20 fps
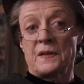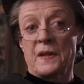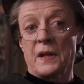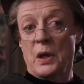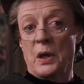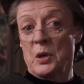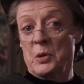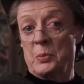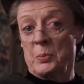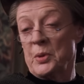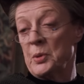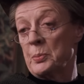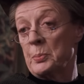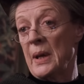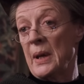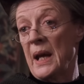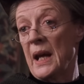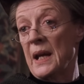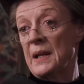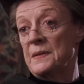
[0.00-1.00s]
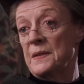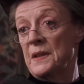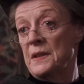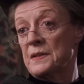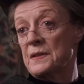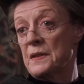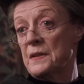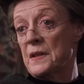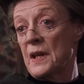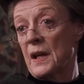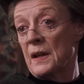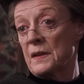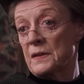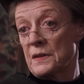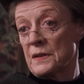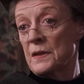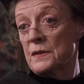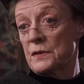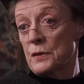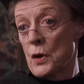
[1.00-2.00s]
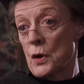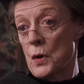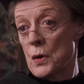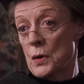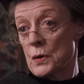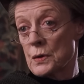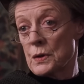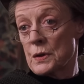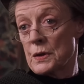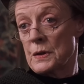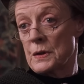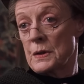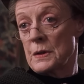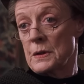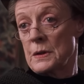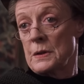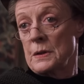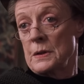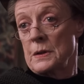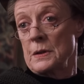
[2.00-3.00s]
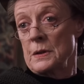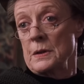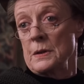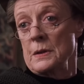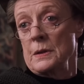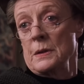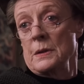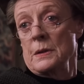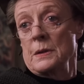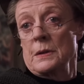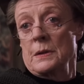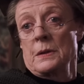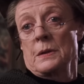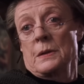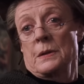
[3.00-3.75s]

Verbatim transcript: It's pretty hilarious how McGonagall tells people